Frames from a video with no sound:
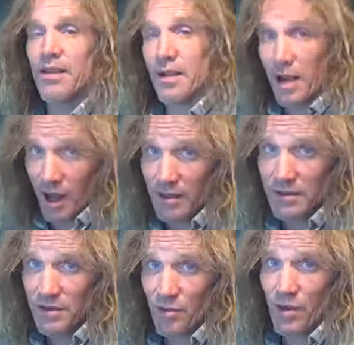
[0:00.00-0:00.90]
The
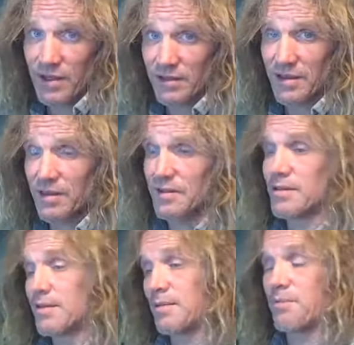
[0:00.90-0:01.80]
consequence
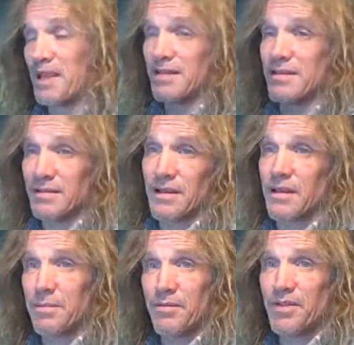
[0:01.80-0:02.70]
is is that penises
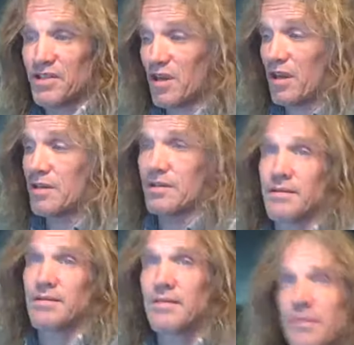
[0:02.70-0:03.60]
end up in
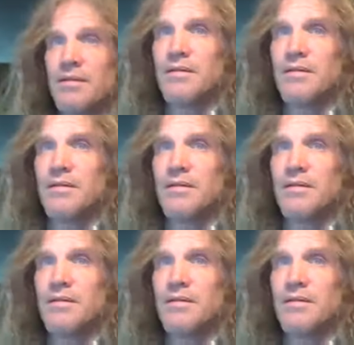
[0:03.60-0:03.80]
vaginas.